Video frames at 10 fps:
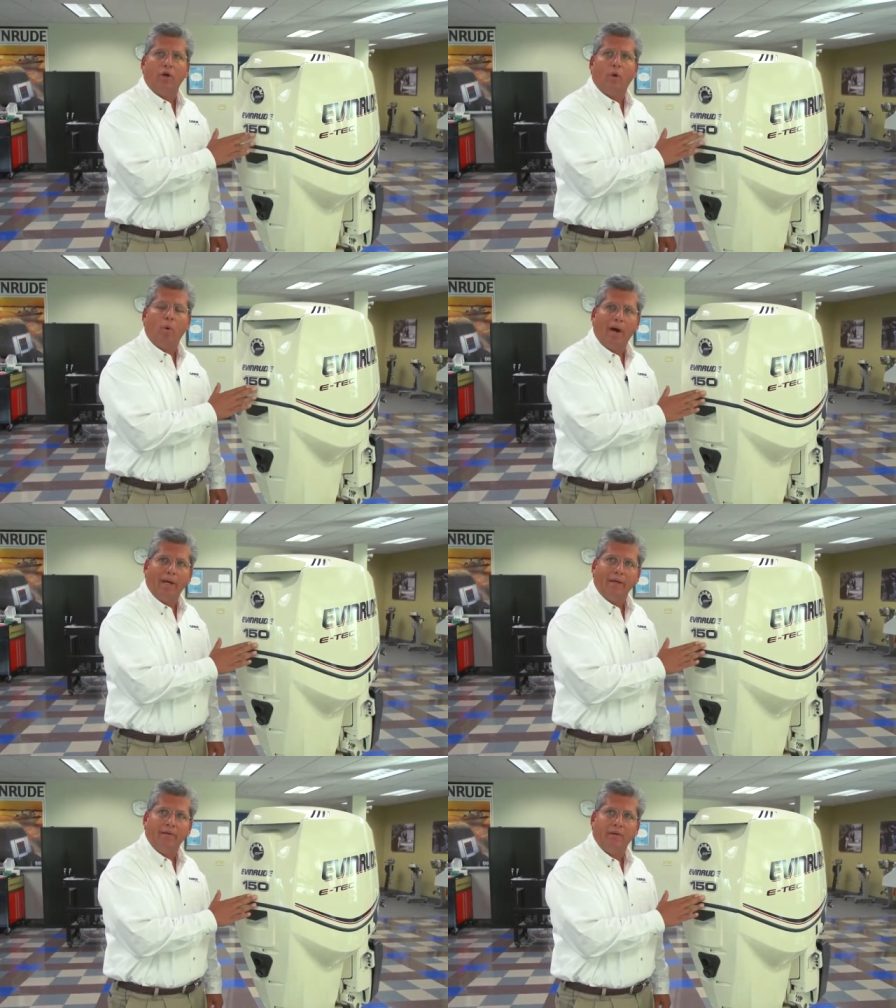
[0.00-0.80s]

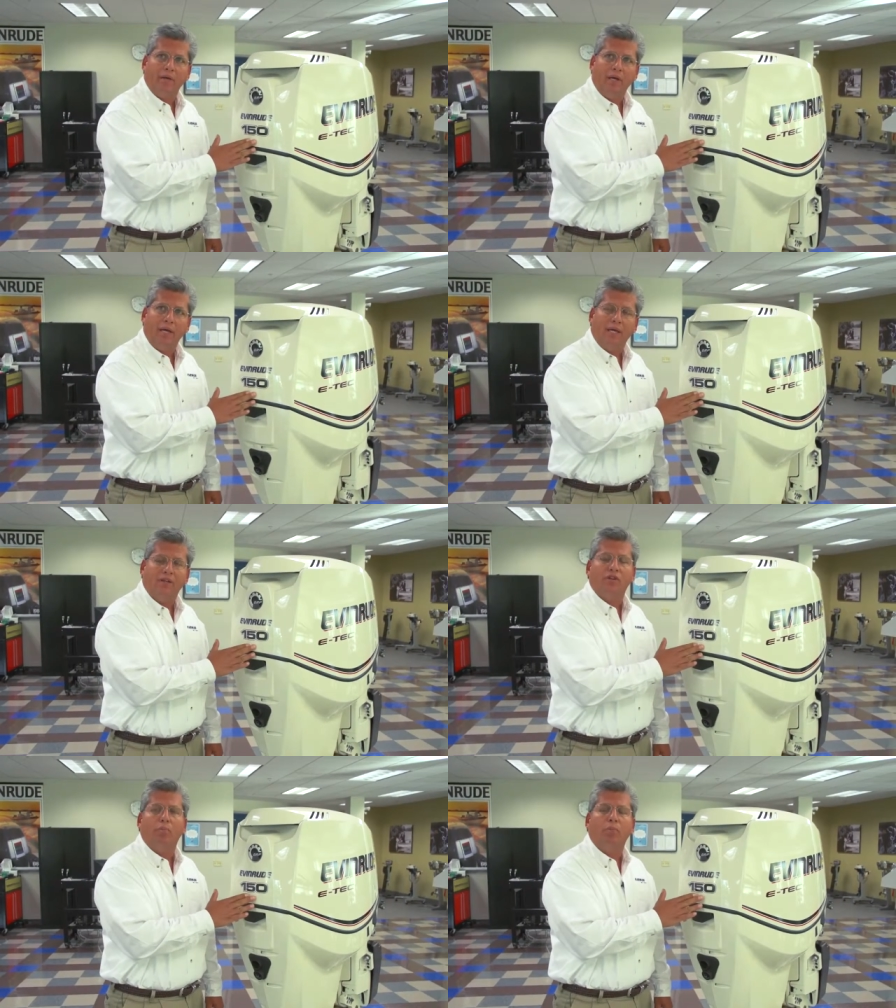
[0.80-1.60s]
quiet,
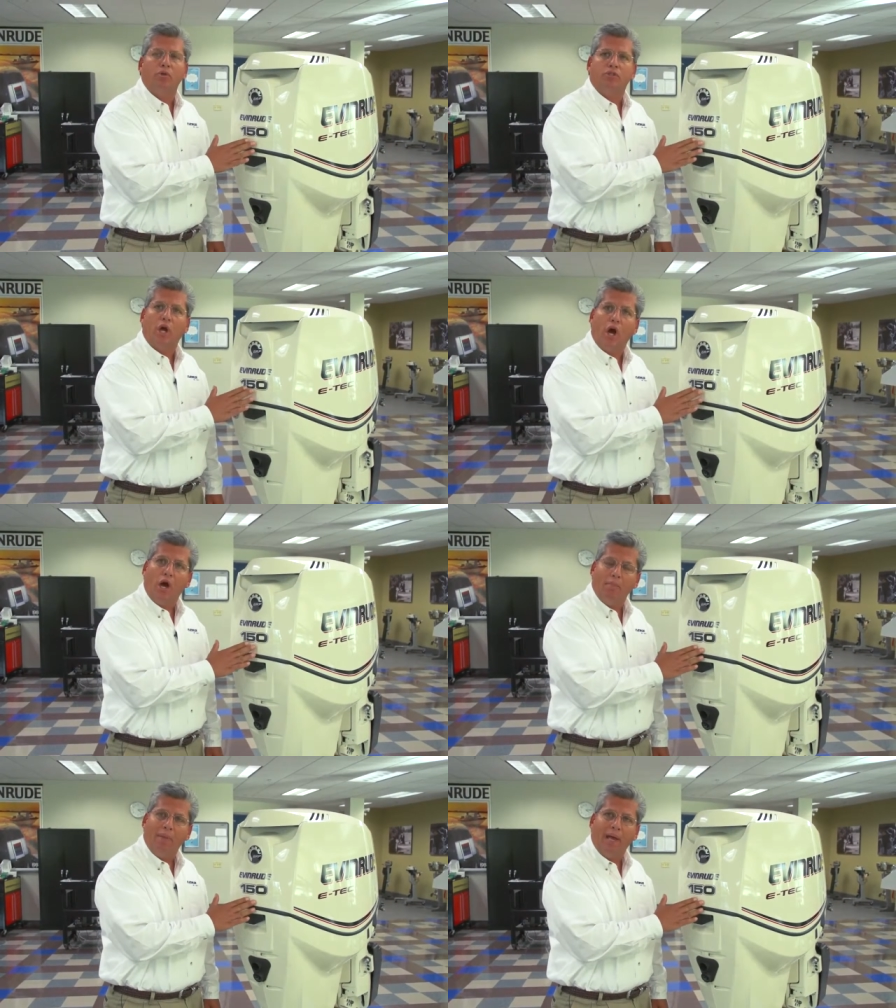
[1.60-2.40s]
it's the most
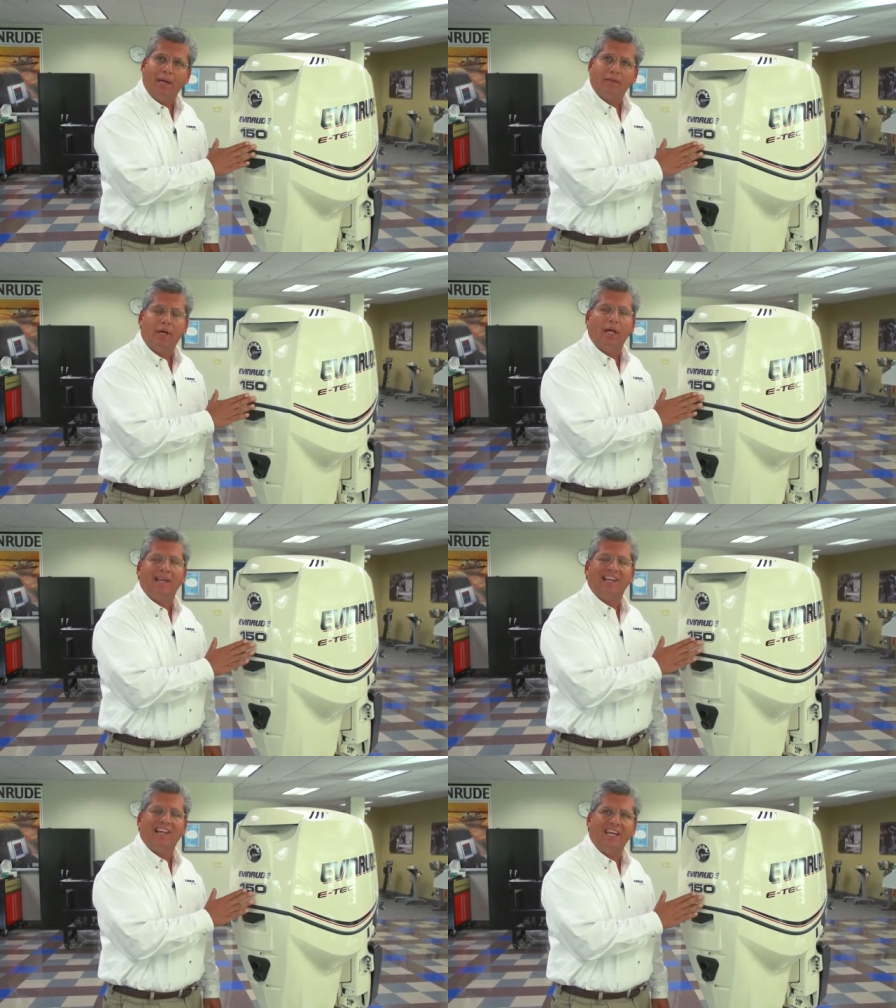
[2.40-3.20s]
compact,
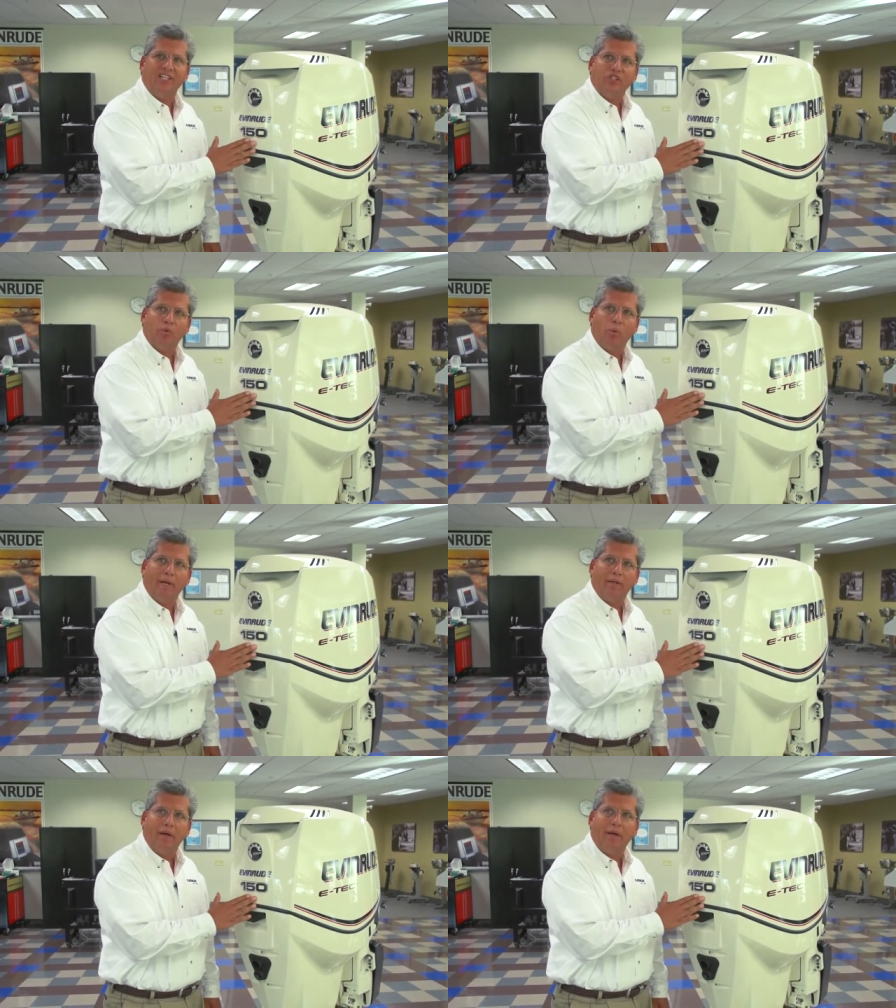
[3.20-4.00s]
lightest
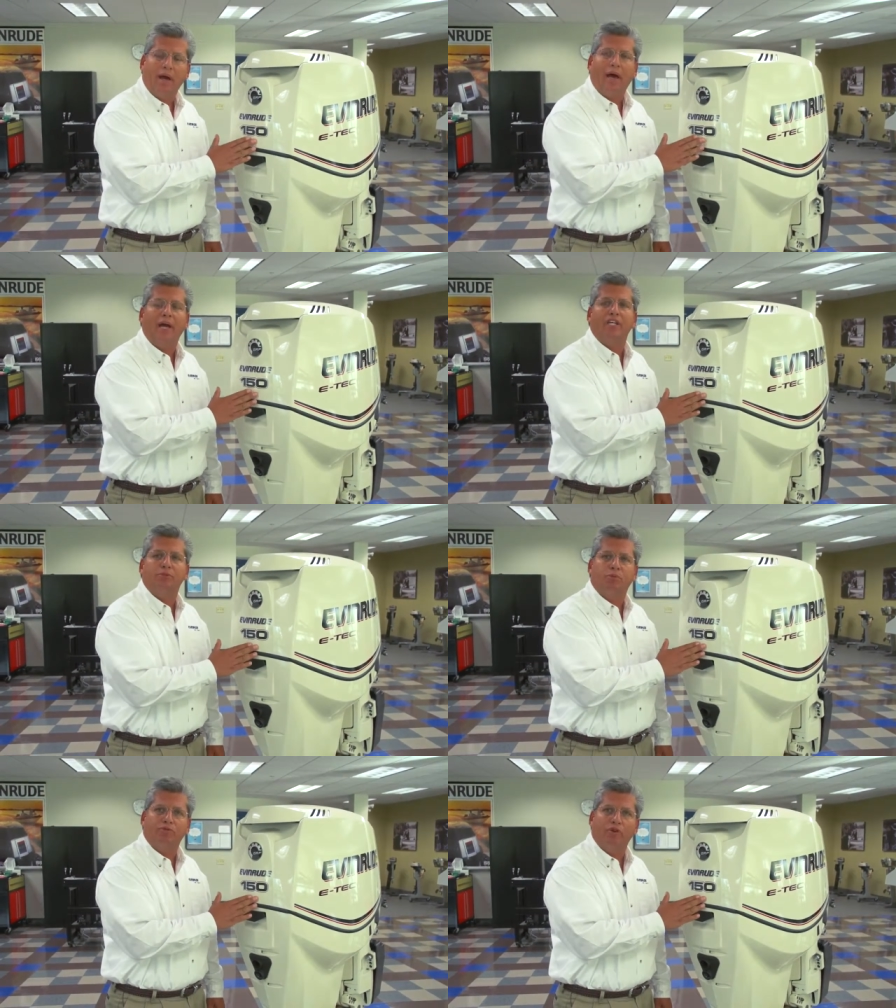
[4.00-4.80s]
weight,
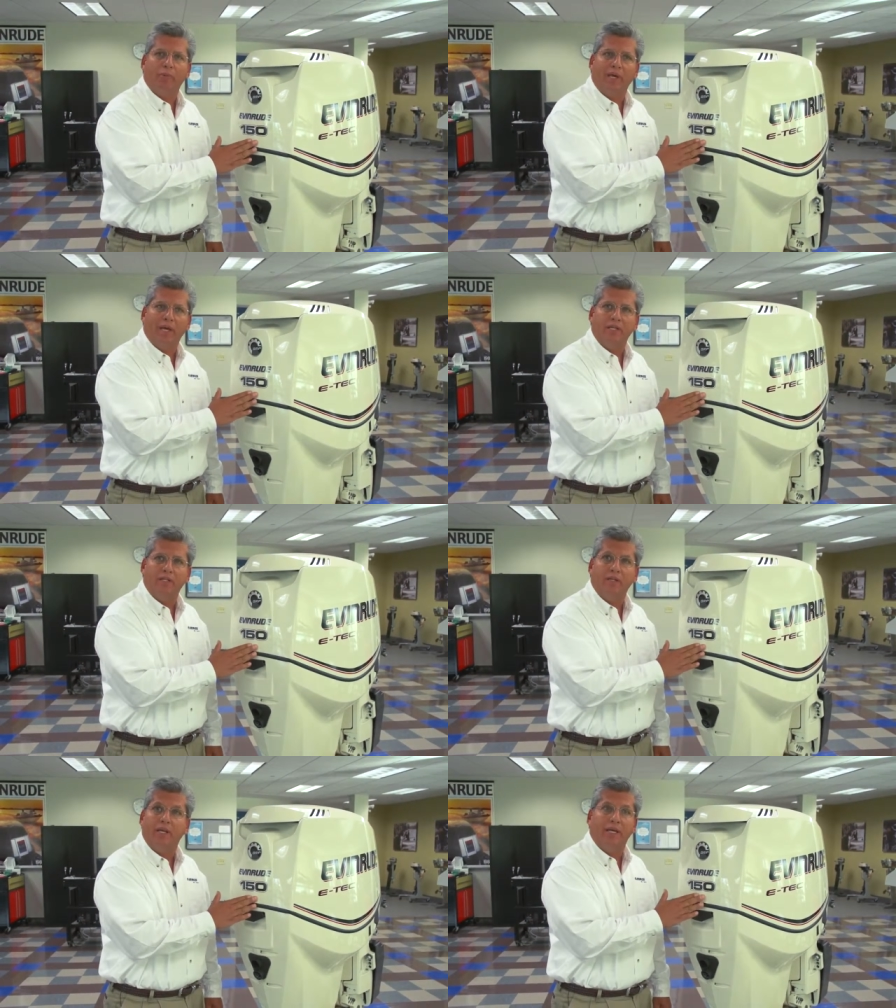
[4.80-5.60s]
highest performing
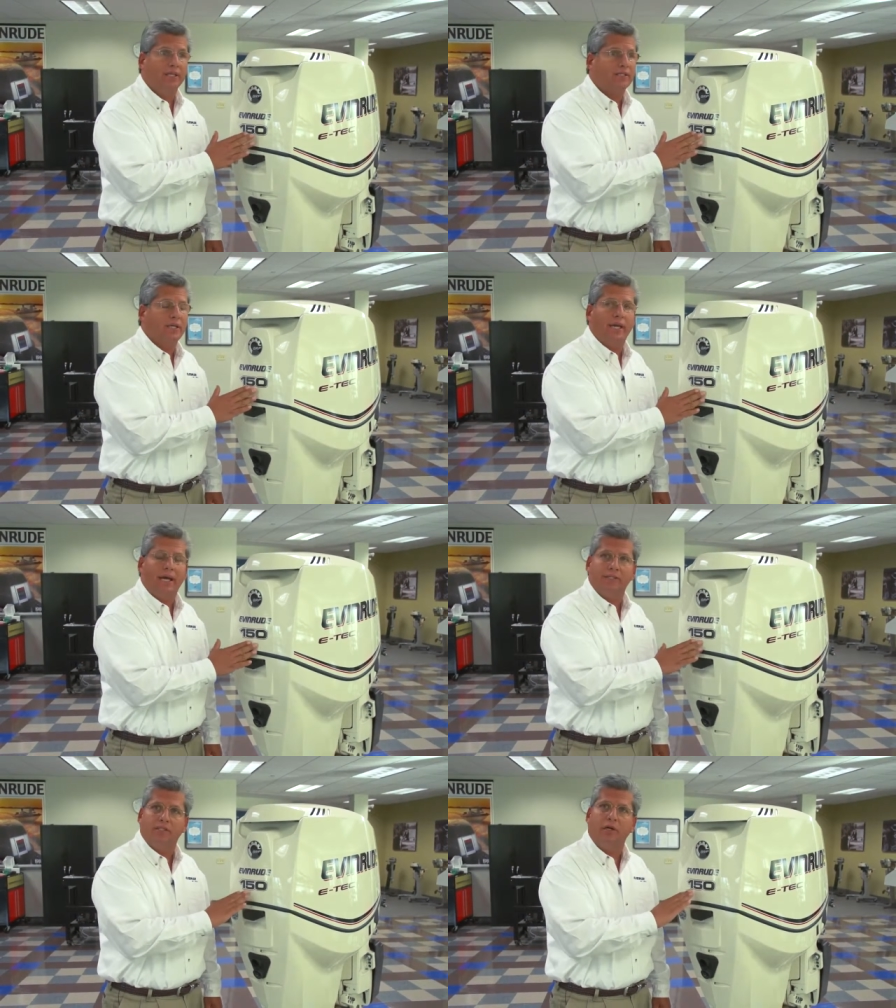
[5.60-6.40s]
engine in its
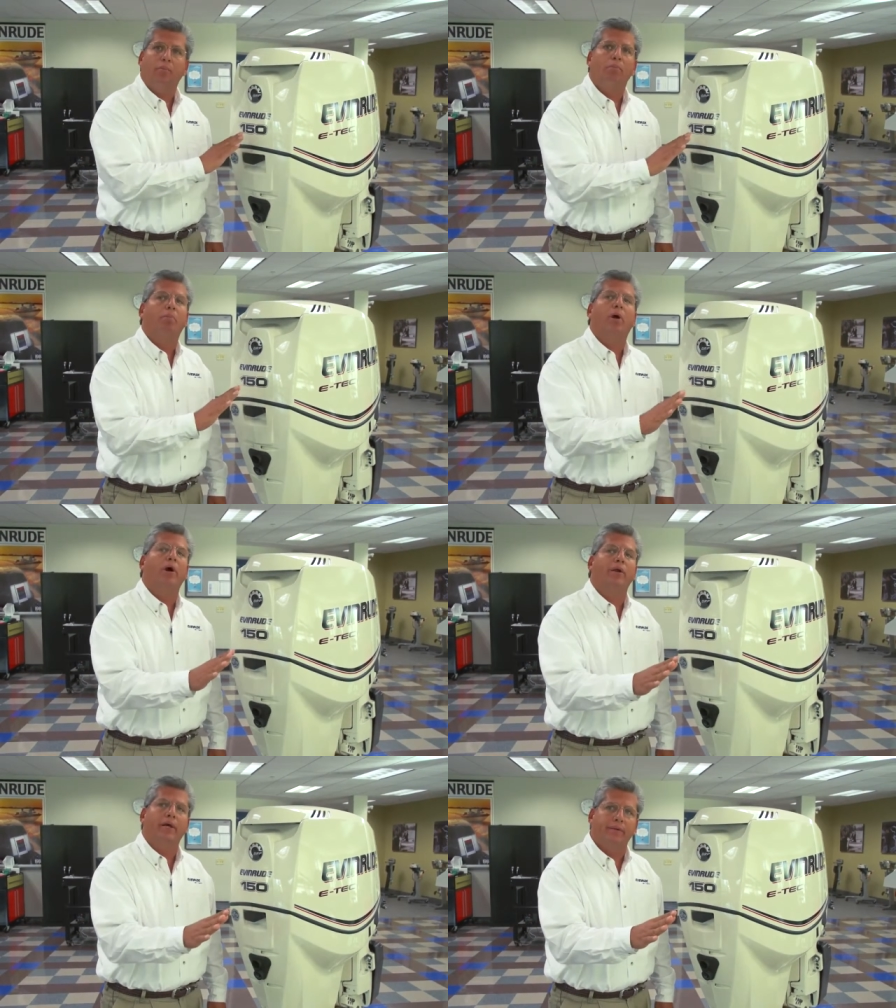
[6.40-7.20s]
class,
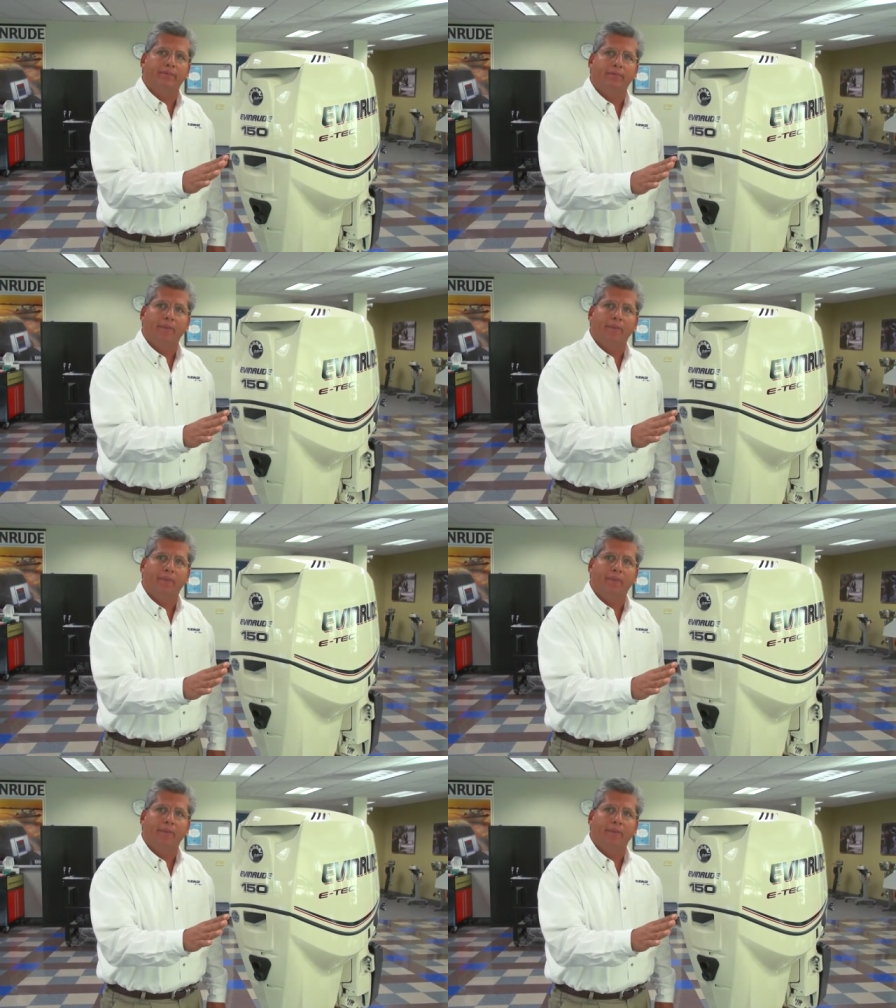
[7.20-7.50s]
bar none.